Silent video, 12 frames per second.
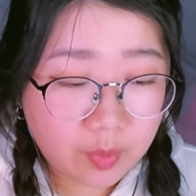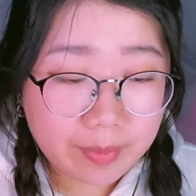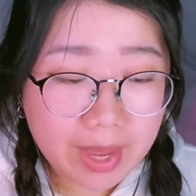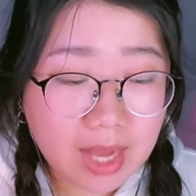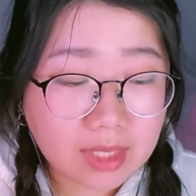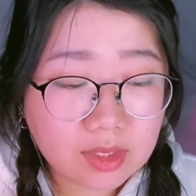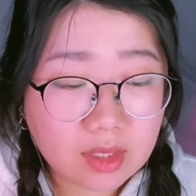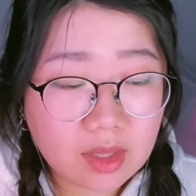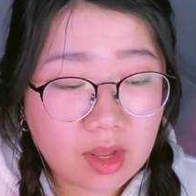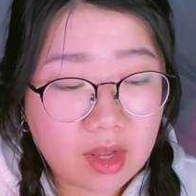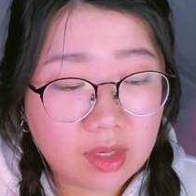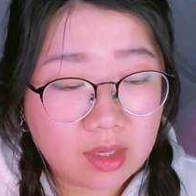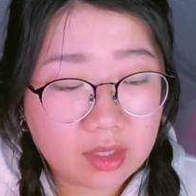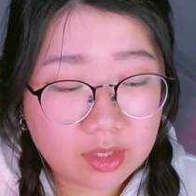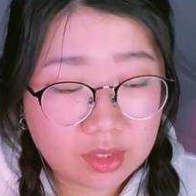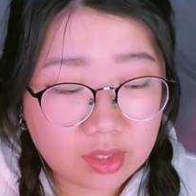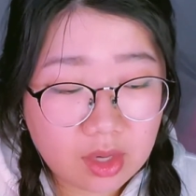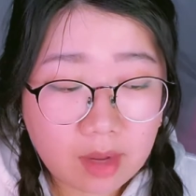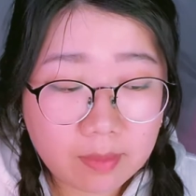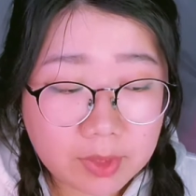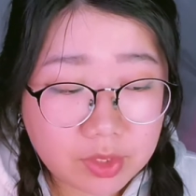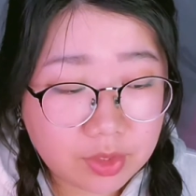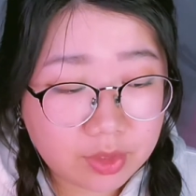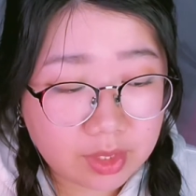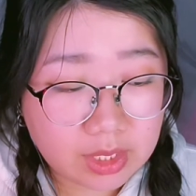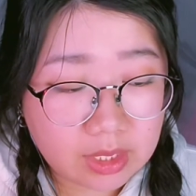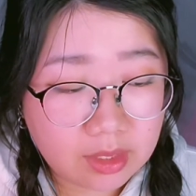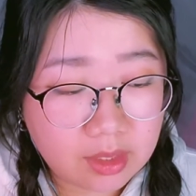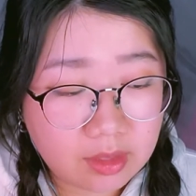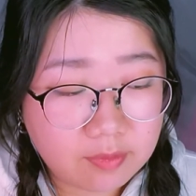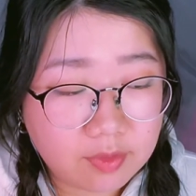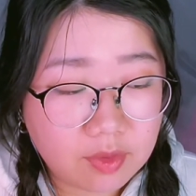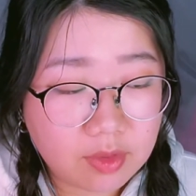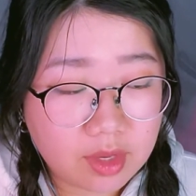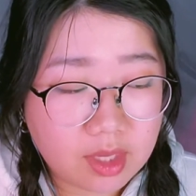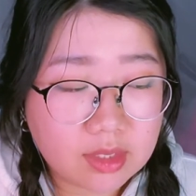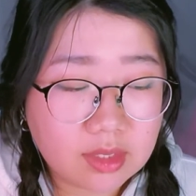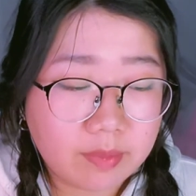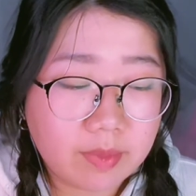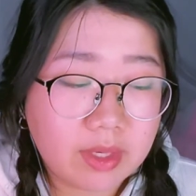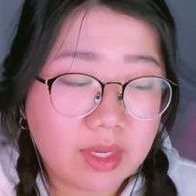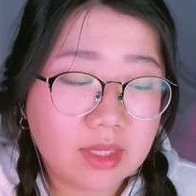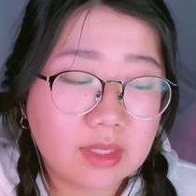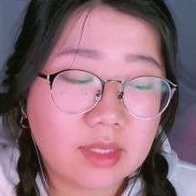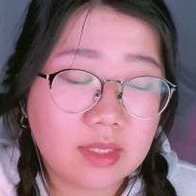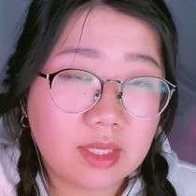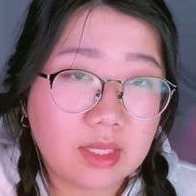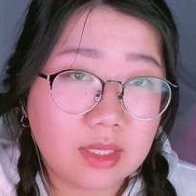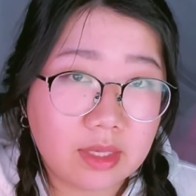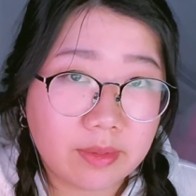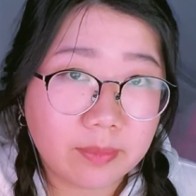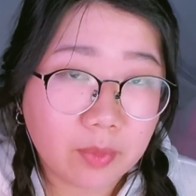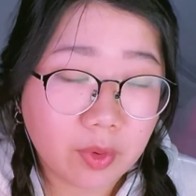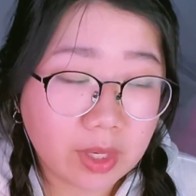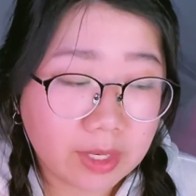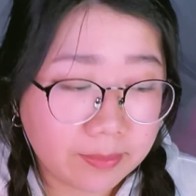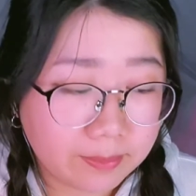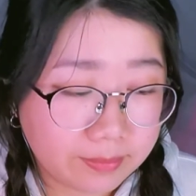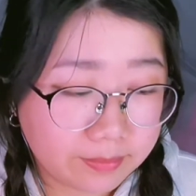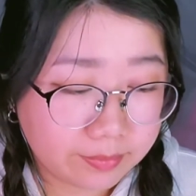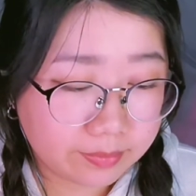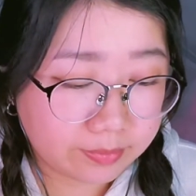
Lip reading: You would pass along a good opportunity if you thought someone else needed it more.